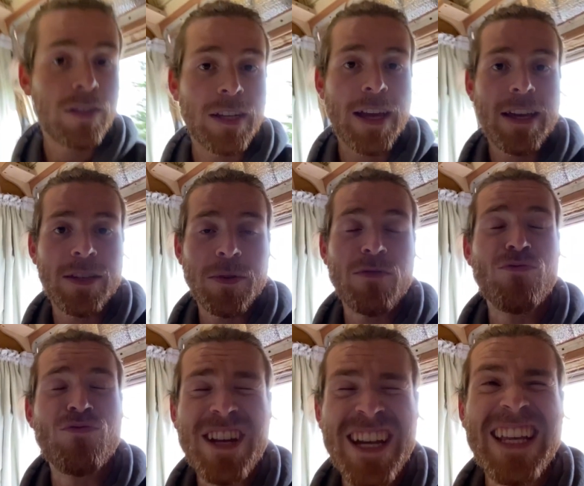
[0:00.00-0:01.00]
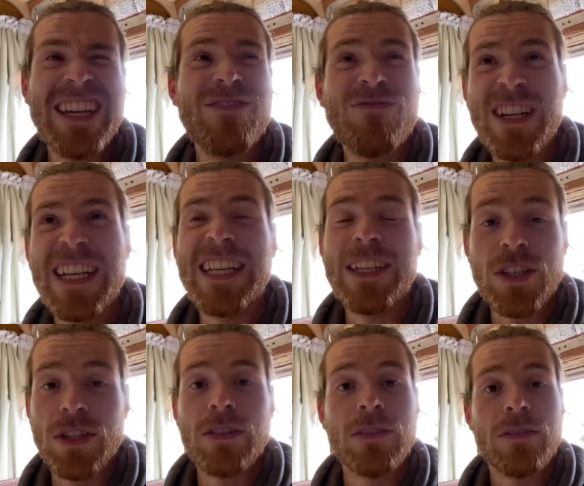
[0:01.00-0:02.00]
say, has been really, really
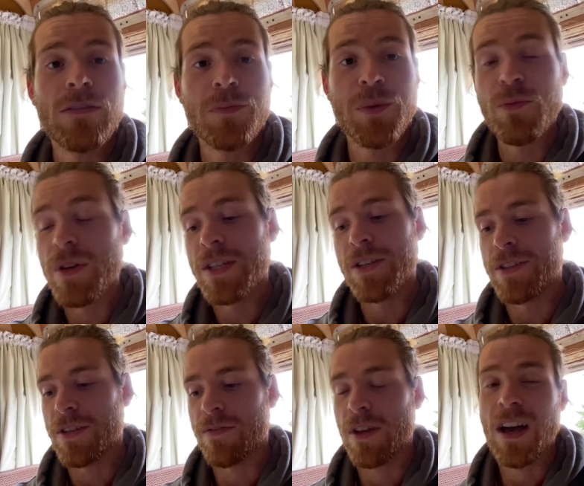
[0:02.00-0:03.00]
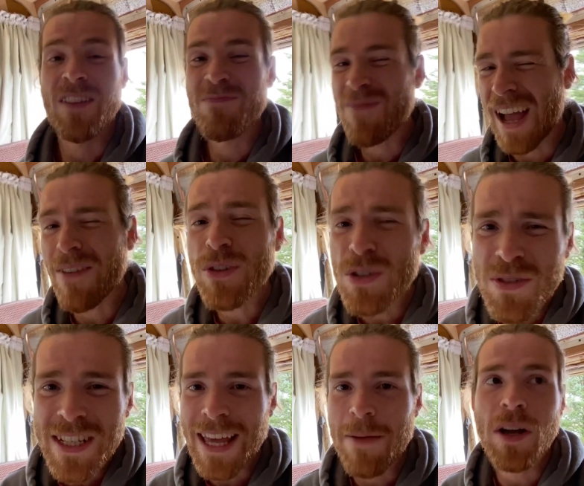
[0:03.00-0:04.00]
good. It's been really good so far. I haven't
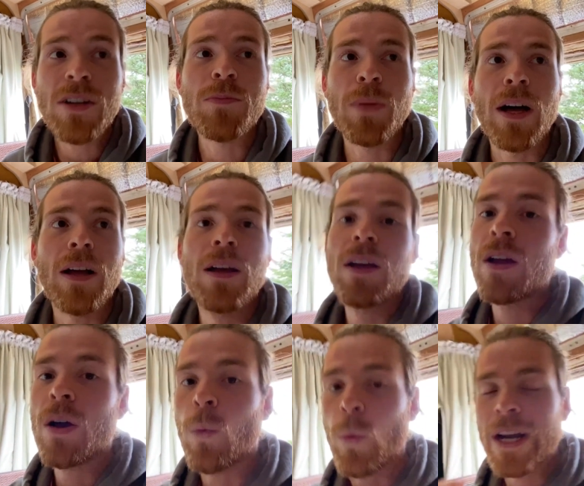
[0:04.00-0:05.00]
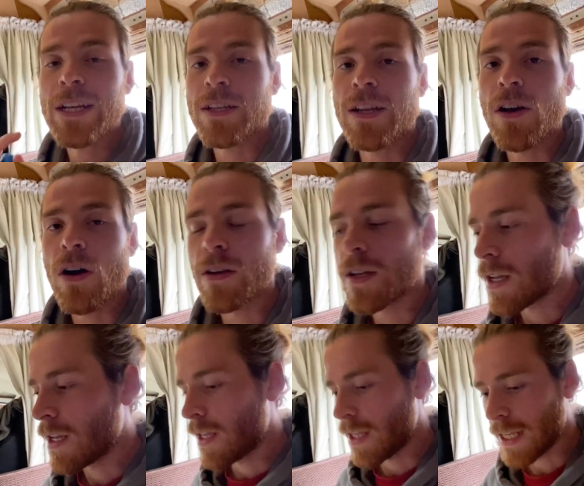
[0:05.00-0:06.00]
used it that much, but when I turn it on,
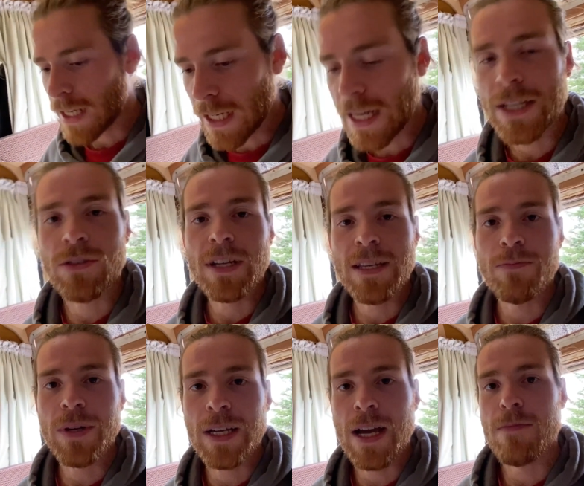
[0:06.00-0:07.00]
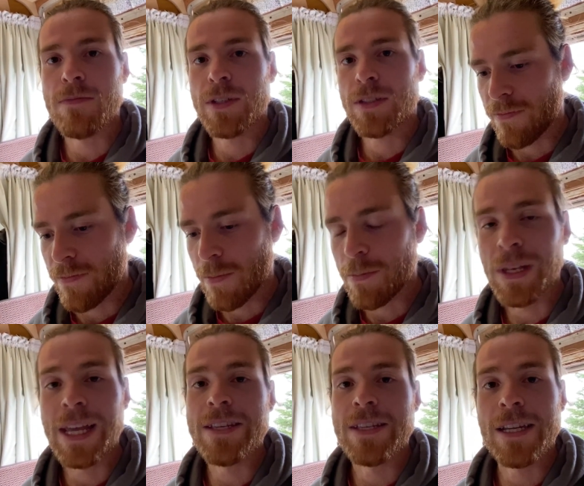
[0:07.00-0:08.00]
it literally becomes a
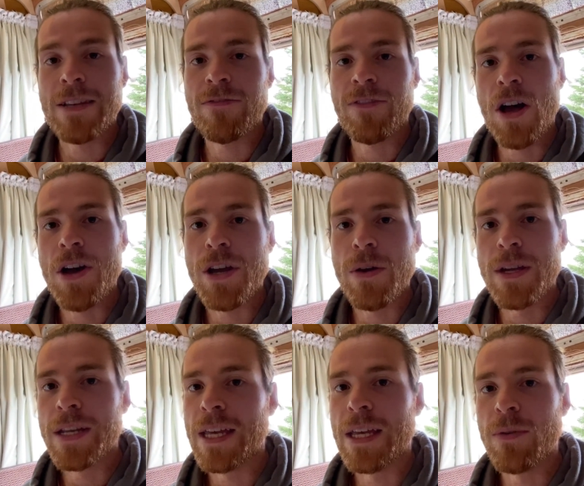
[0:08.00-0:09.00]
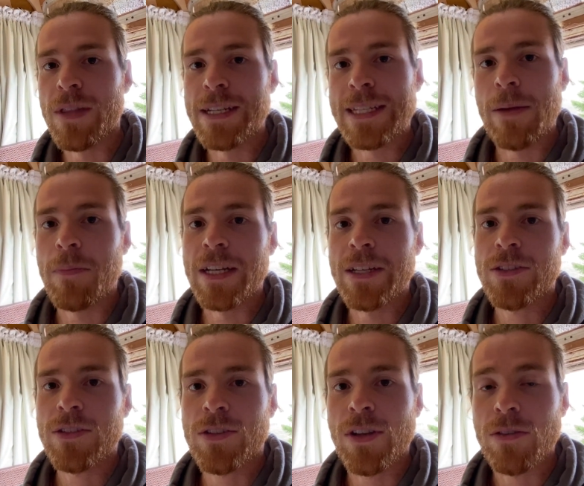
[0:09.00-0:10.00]
blazing inferno in here within 10 minutes.
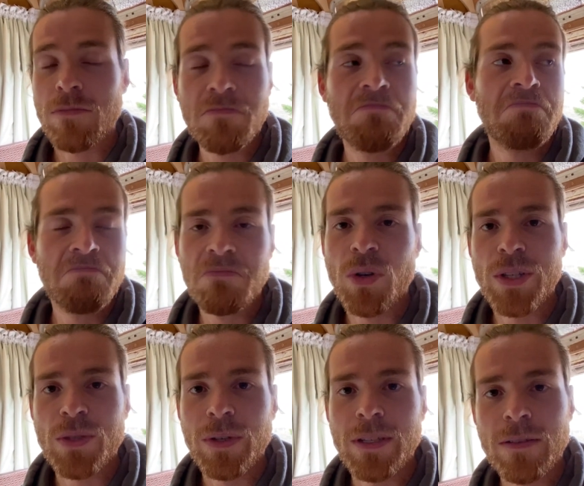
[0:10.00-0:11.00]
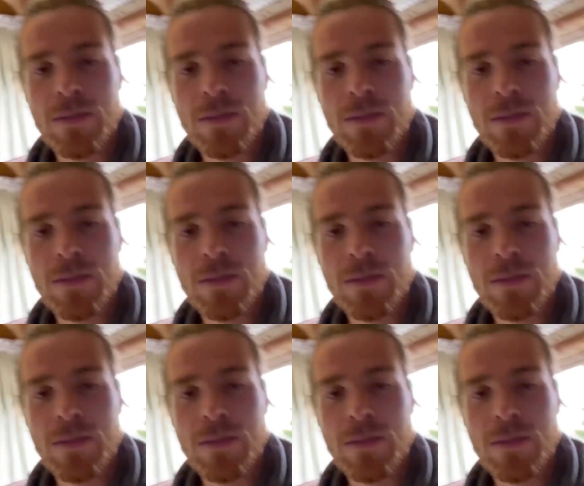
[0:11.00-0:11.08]
So, pretty sweet.